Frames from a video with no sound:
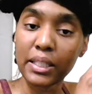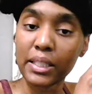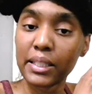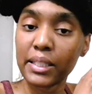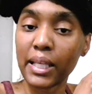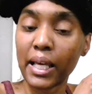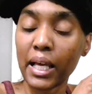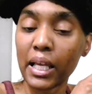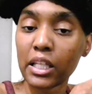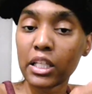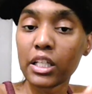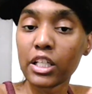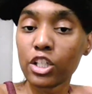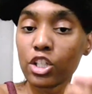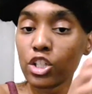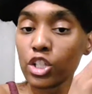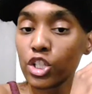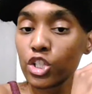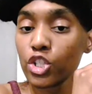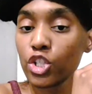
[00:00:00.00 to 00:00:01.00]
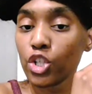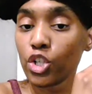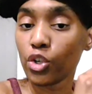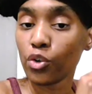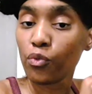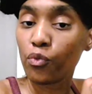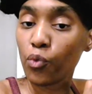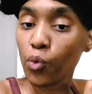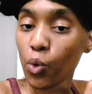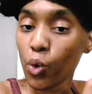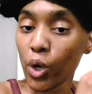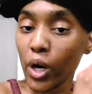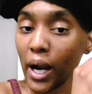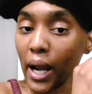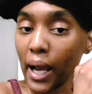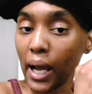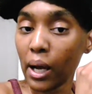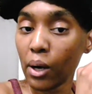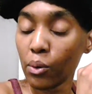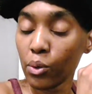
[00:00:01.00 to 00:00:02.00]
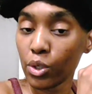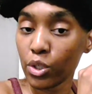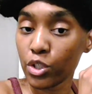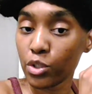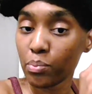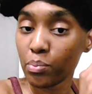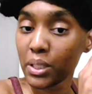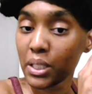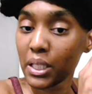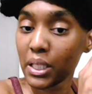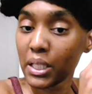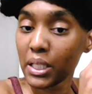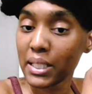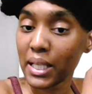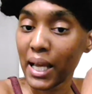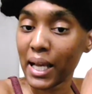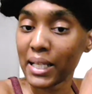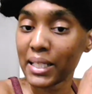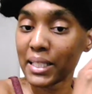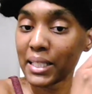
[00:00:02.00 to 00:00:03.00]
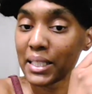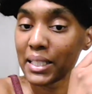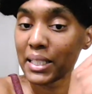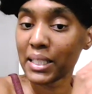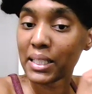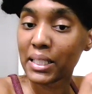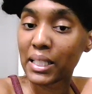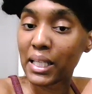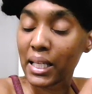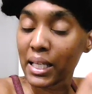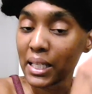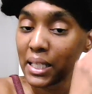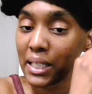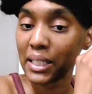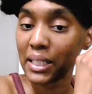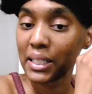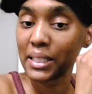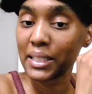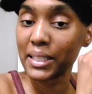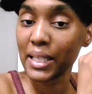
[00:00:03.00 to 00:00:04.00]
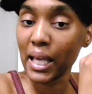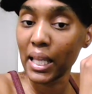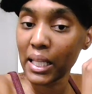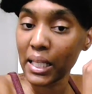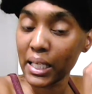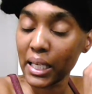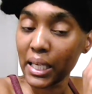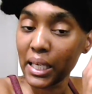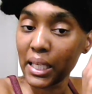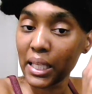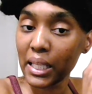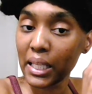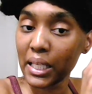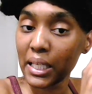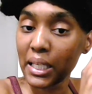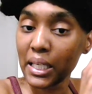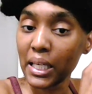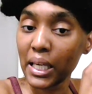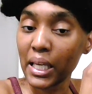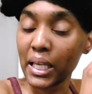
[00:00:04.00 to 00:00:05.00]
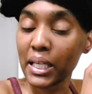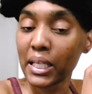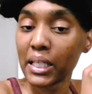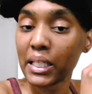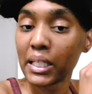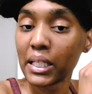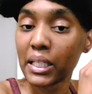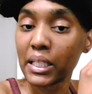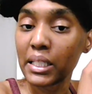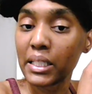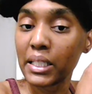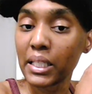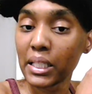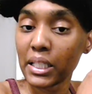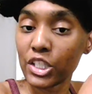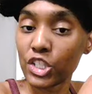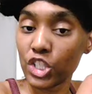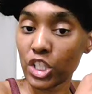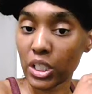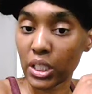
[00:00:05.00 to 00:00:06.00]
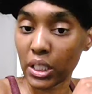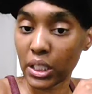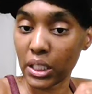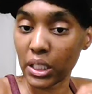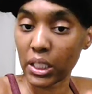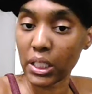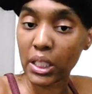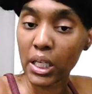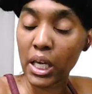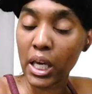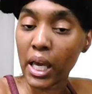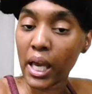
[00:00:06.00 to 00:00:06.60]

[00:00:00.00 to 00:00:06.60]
that literally took 4 hours because I did it delicately and diligently.